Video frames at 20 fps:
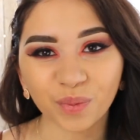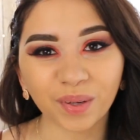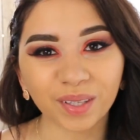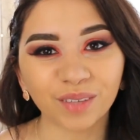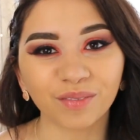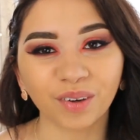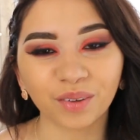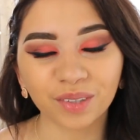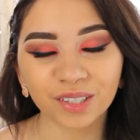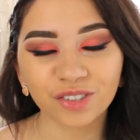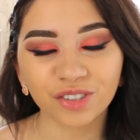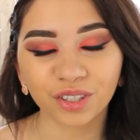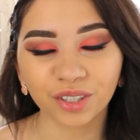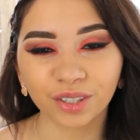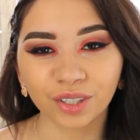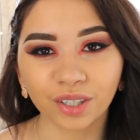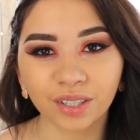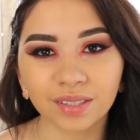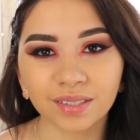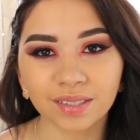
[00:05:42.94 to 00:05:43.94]
The way the foundation
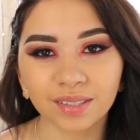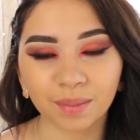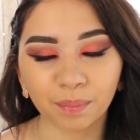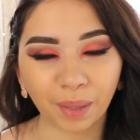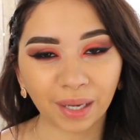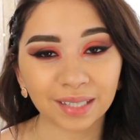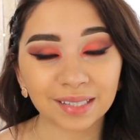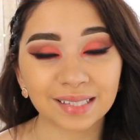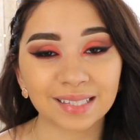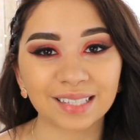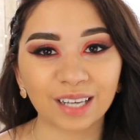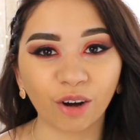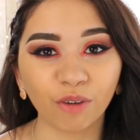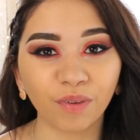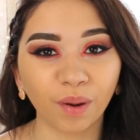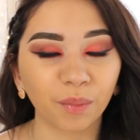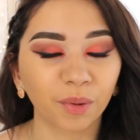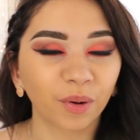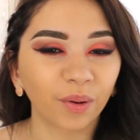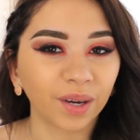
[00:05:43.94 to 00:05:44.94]
looks by
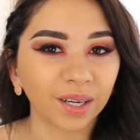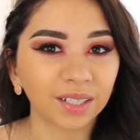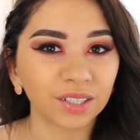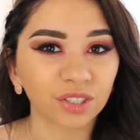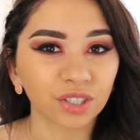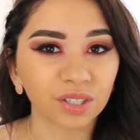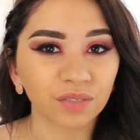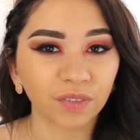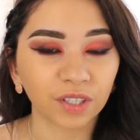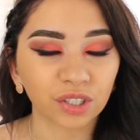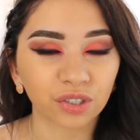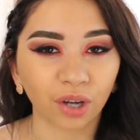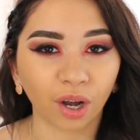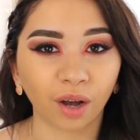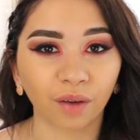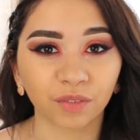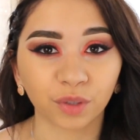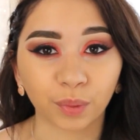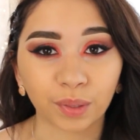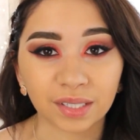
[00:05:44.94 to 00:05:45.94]
itself, I'm gonna go ahead and just finish
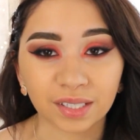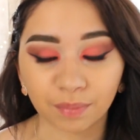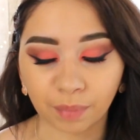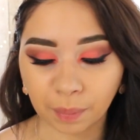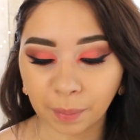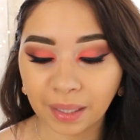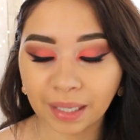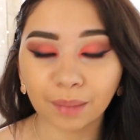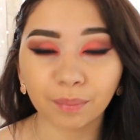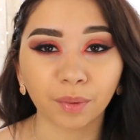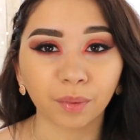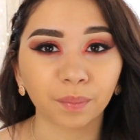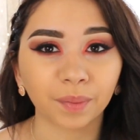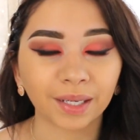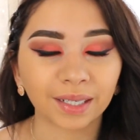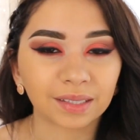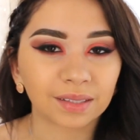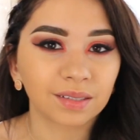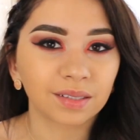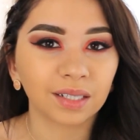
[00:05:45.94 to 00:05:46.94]
off the rest of my makeup. I'm
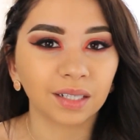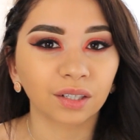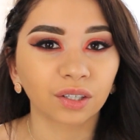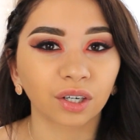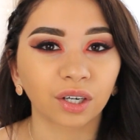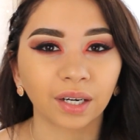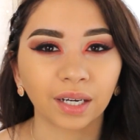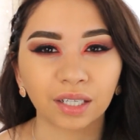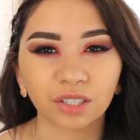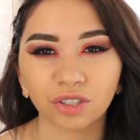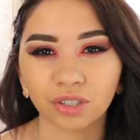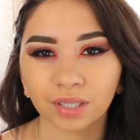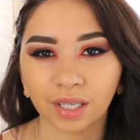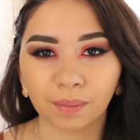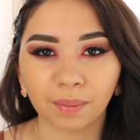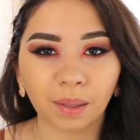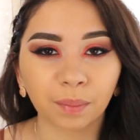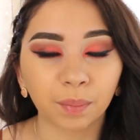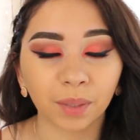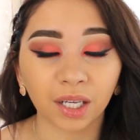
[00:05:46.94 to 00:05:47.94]
gonna apply concealer and just
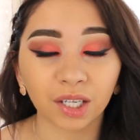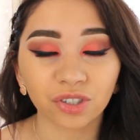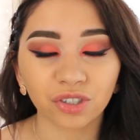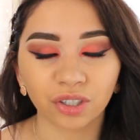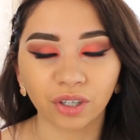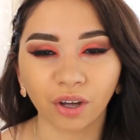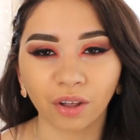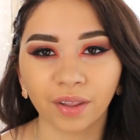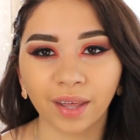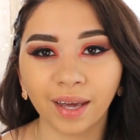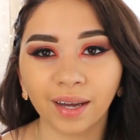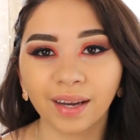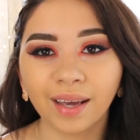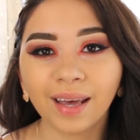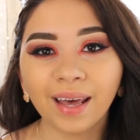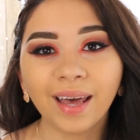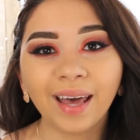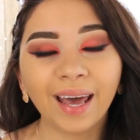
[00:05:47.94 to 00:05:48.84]
like my blush and all that.